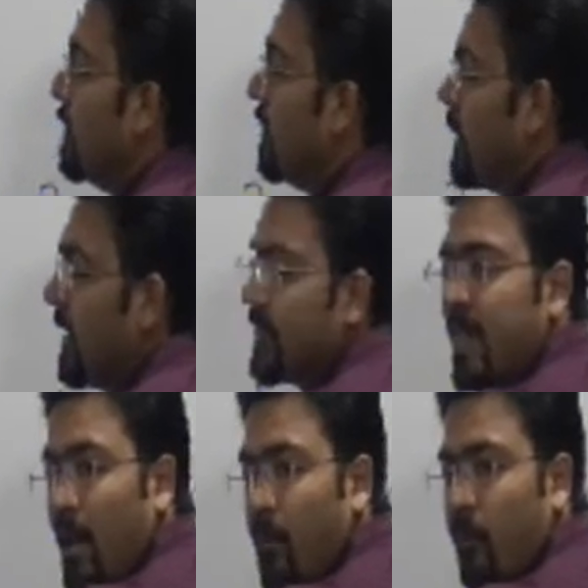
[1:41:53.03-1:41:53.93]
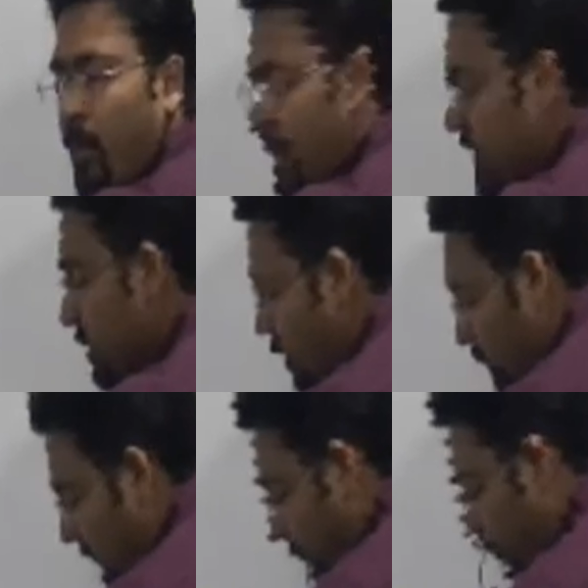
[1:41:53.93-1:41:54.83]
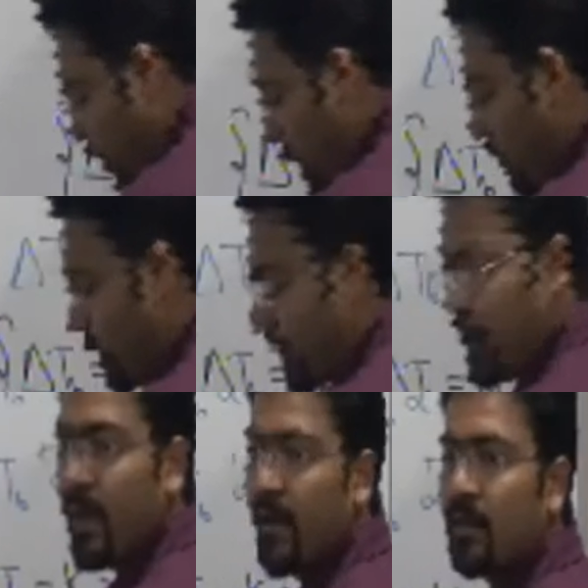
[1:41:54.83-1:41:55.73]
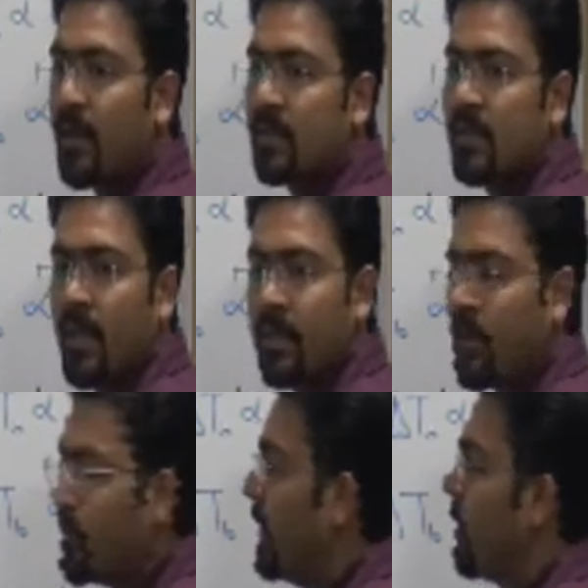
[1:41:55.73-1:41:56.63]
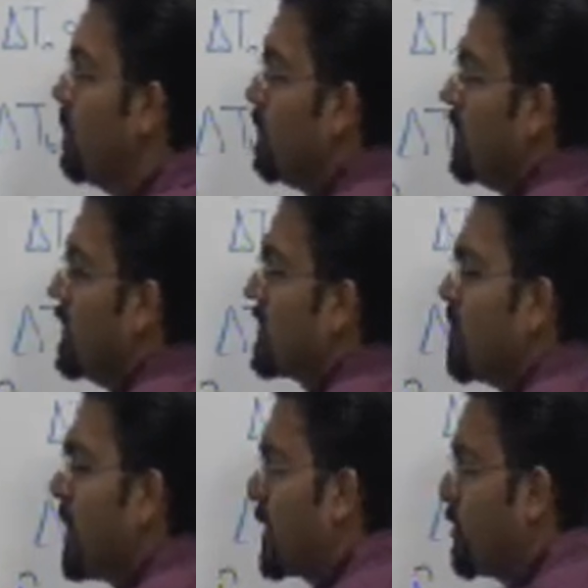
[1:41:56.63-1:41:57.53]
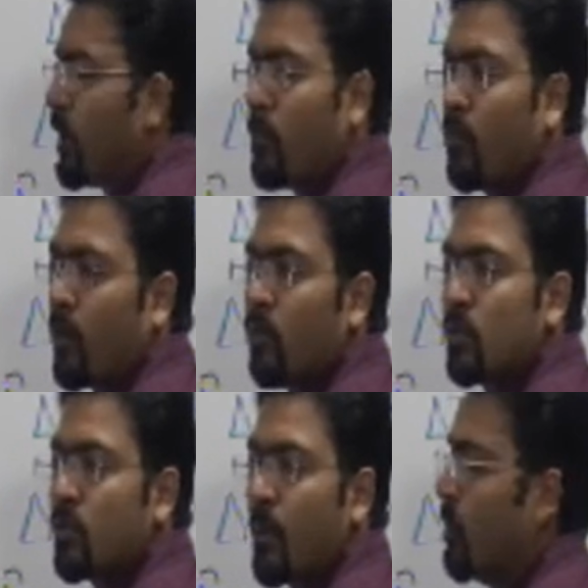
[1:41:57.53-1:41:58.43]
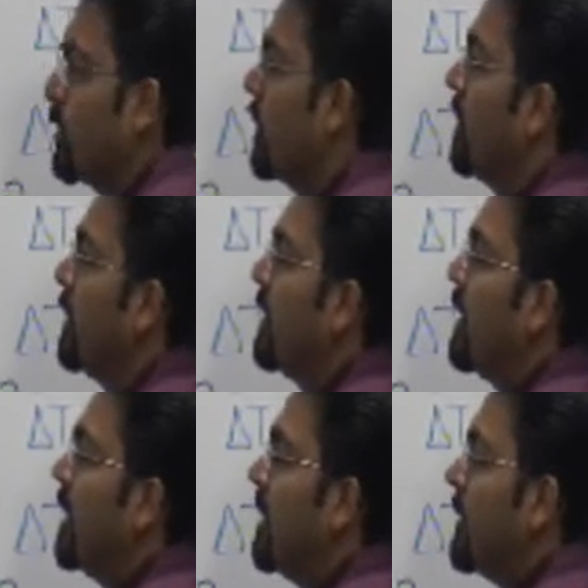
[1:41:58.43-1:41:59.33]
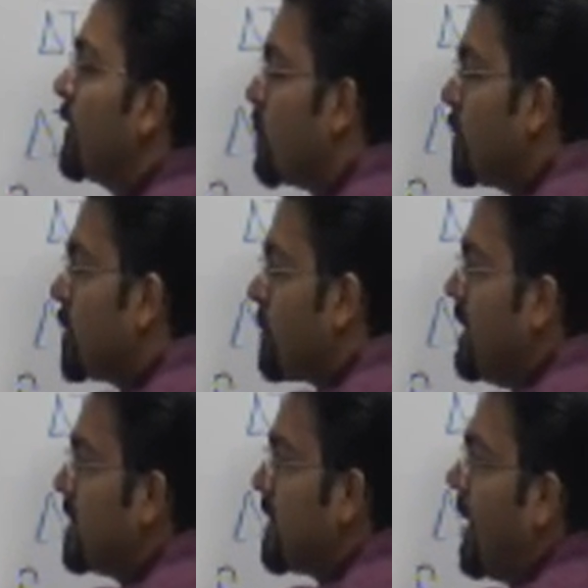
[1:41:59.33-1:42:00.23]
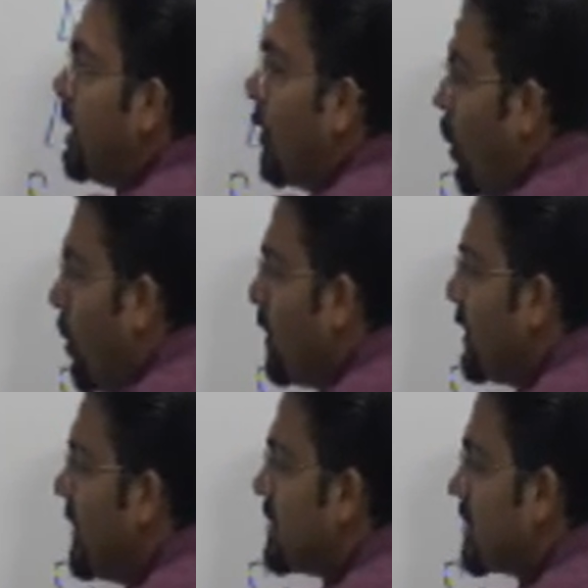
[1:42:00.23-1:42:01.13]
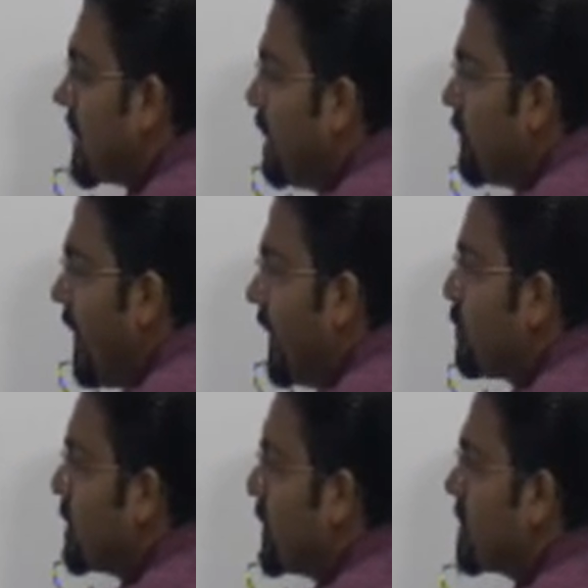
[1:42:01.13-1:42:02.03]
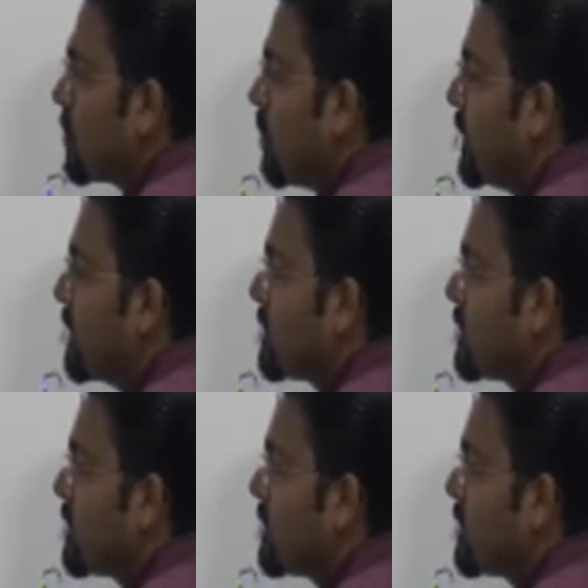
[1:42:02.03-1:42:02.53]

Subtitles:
Enthalpy of vaporization of that pure liquid, again, that is the standard value. This is, I think, 44 kilojoules per mole. So which means that all these three values, this is constant, this is a